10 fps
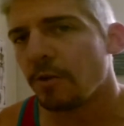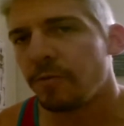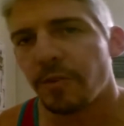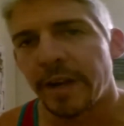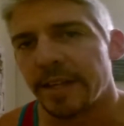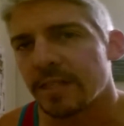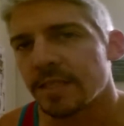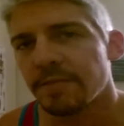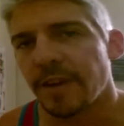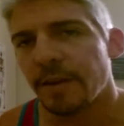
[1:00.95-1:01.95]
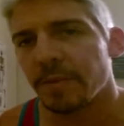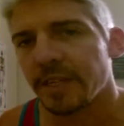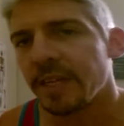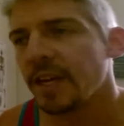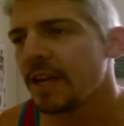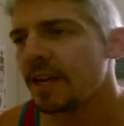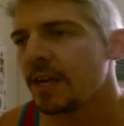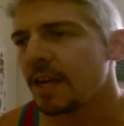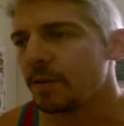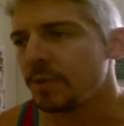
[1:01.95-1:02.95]
friends, family,
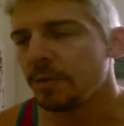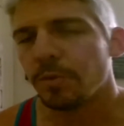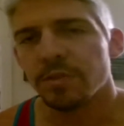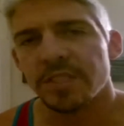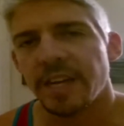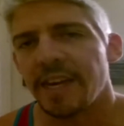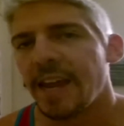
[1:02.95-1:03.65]
and people saying,